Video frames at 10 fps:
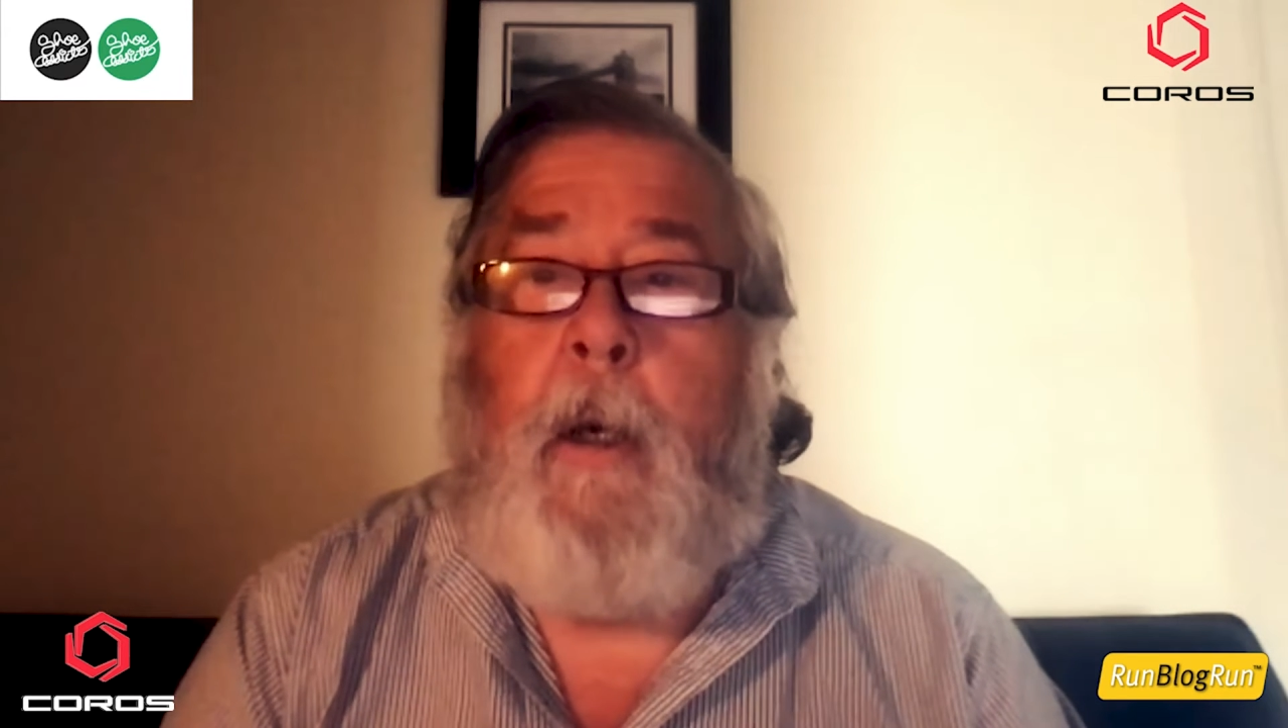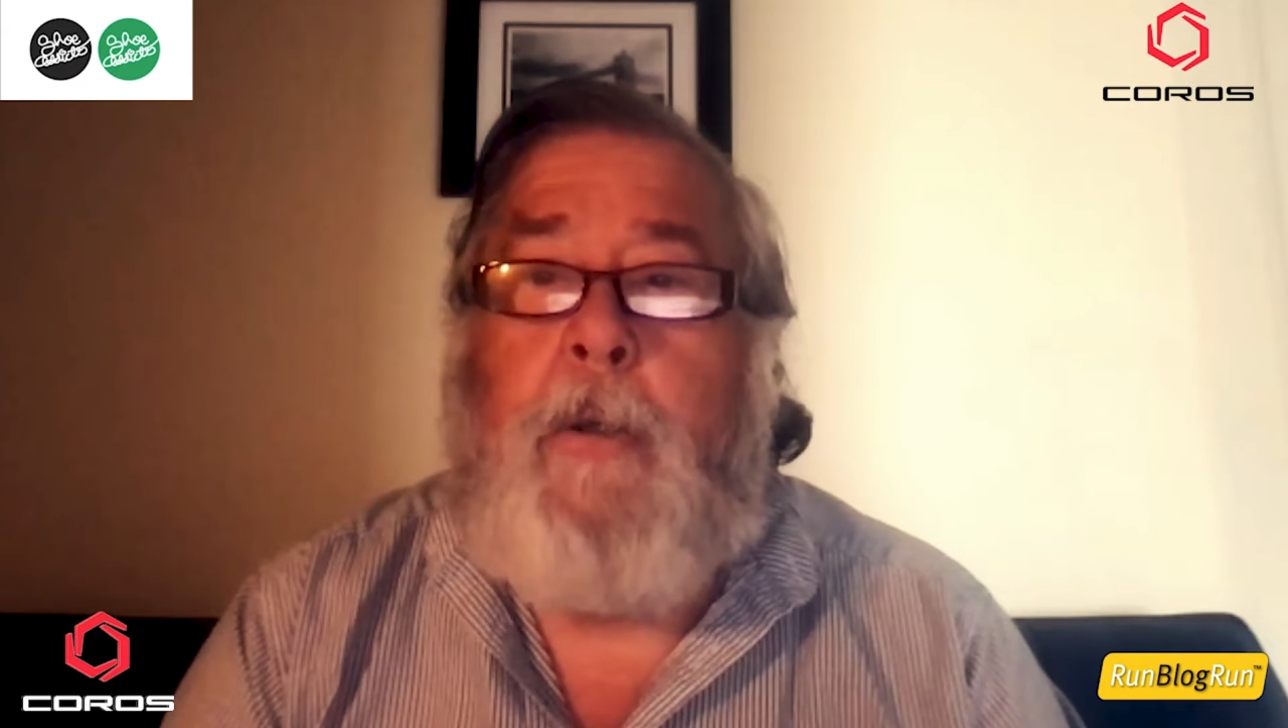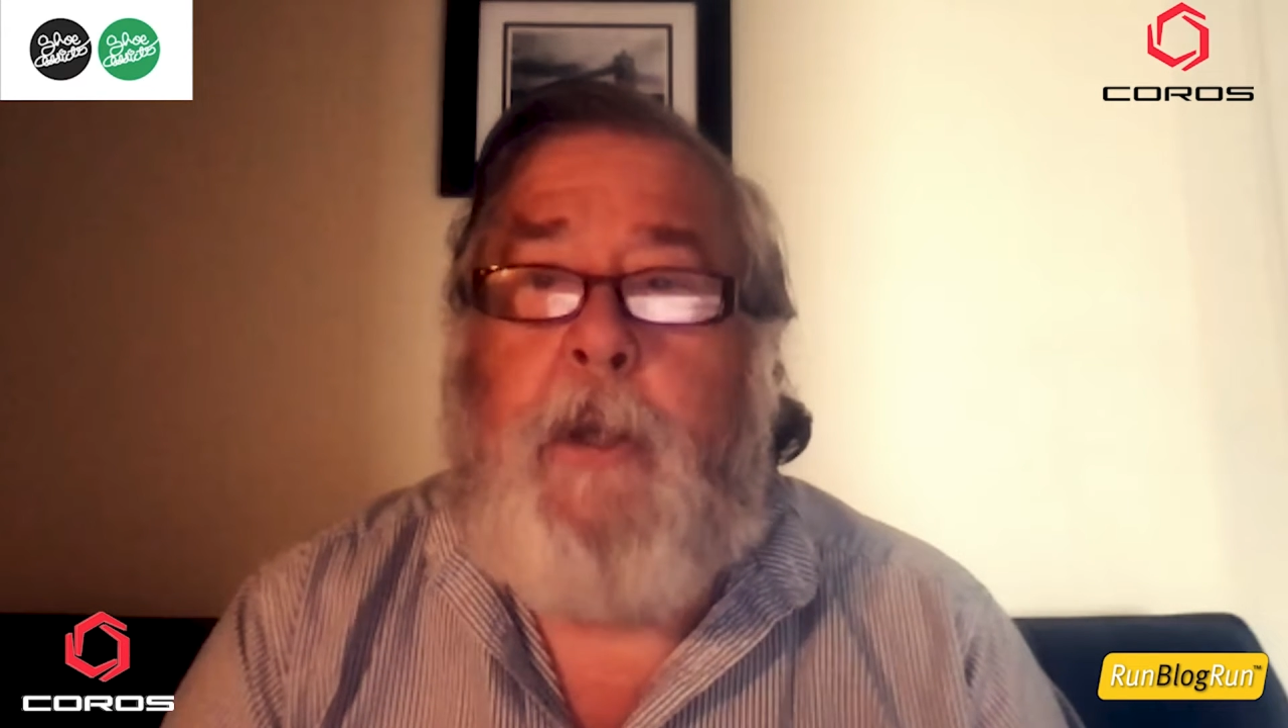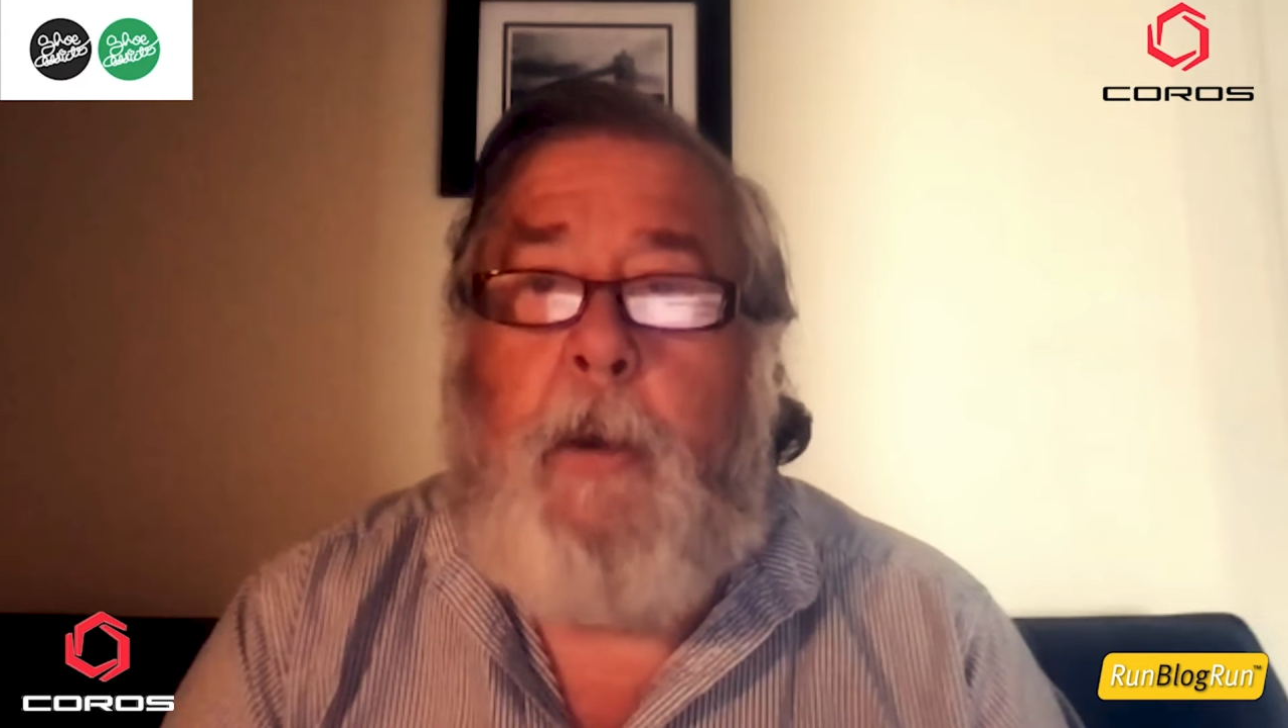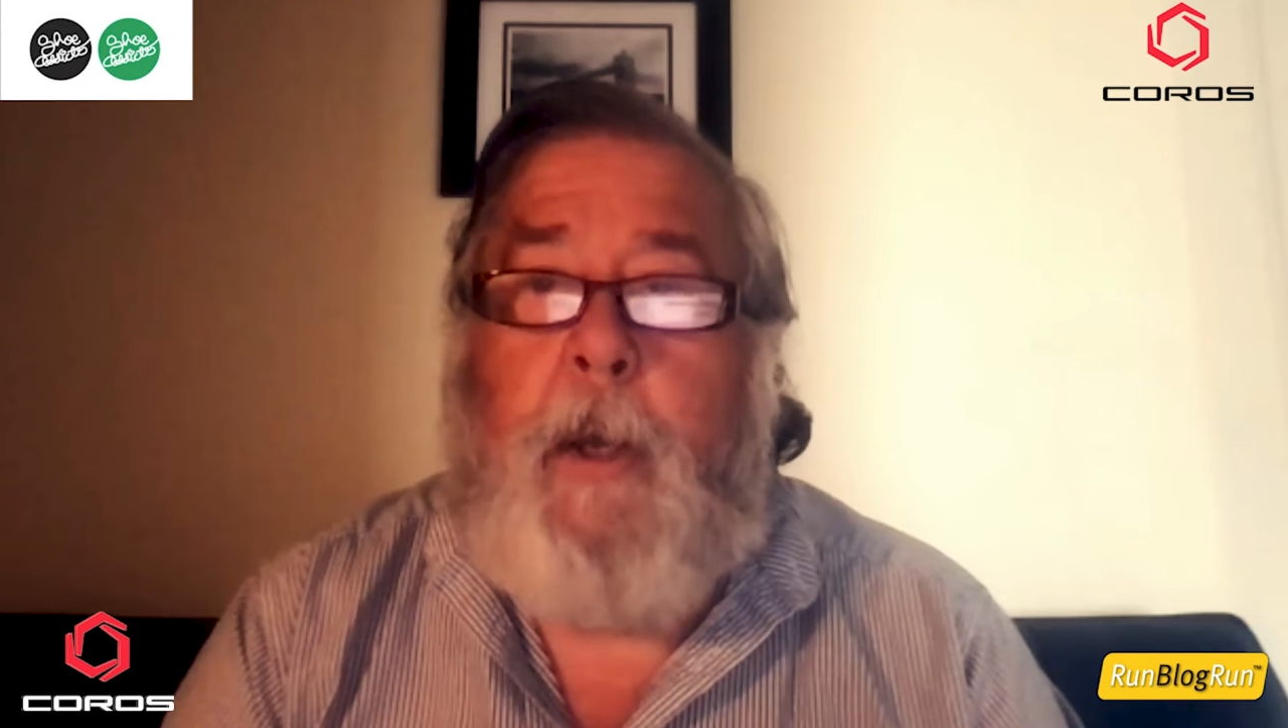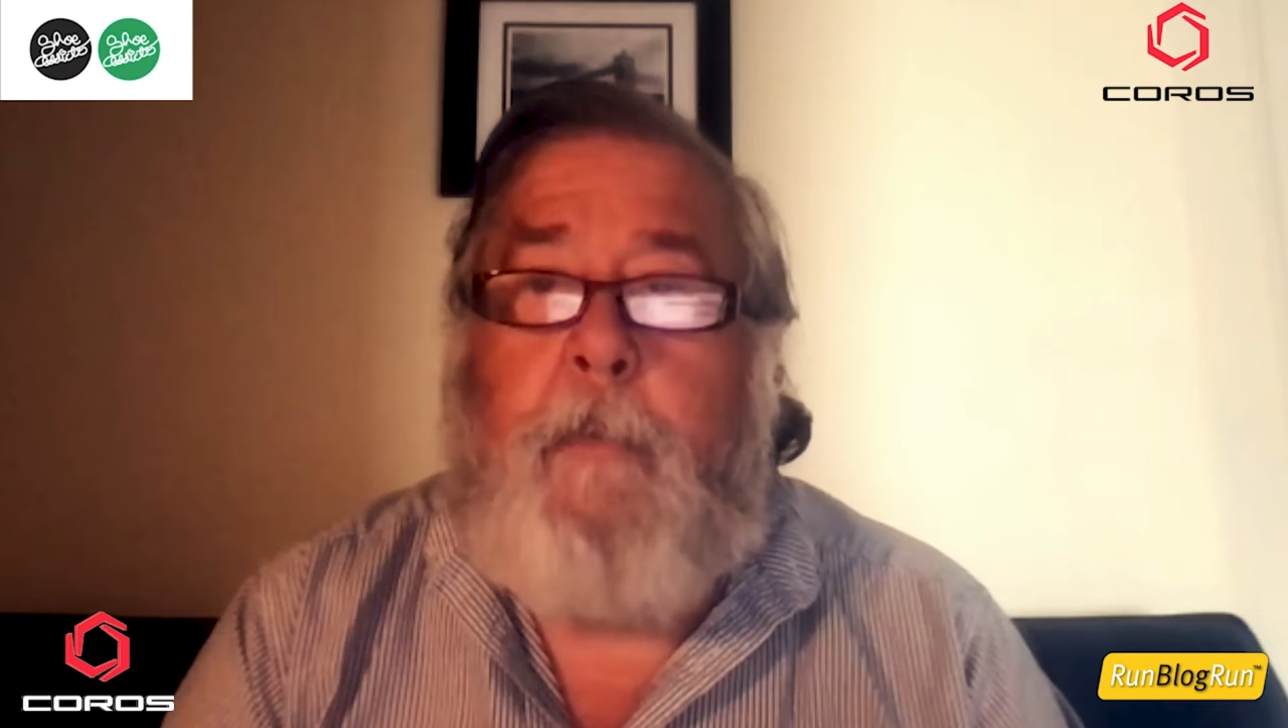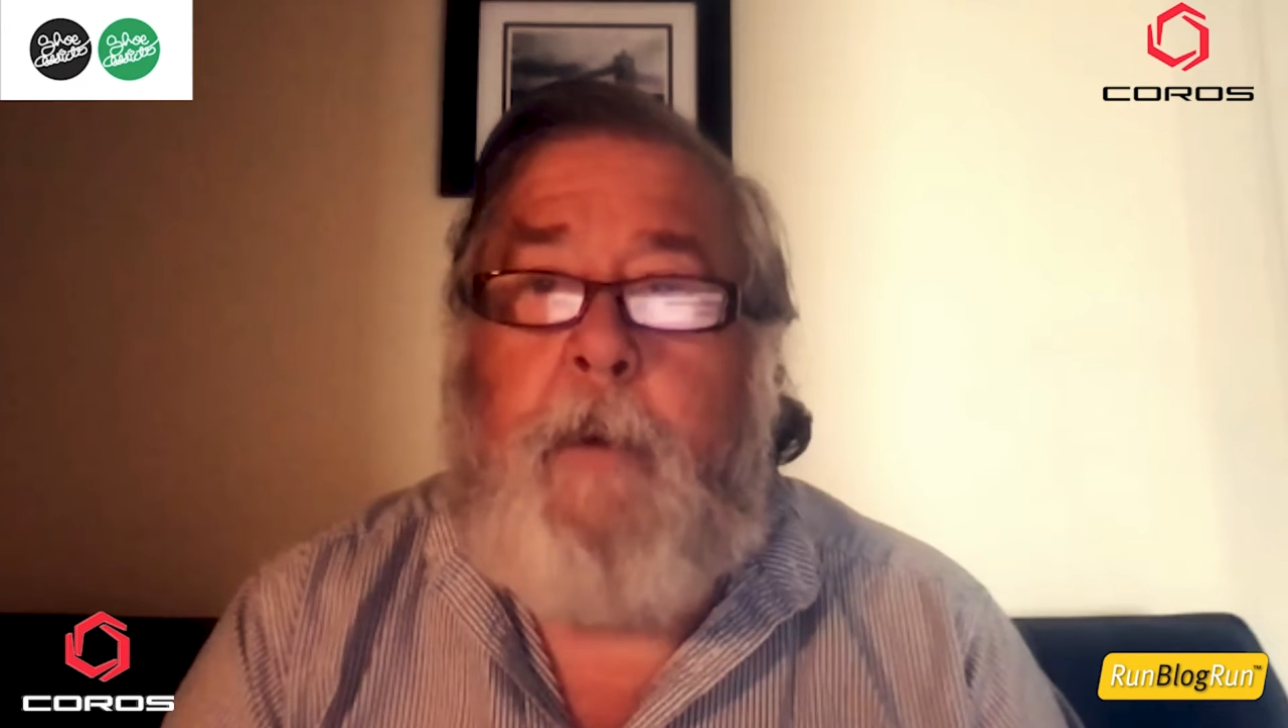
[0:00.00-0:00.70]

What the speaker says: Shelly Ann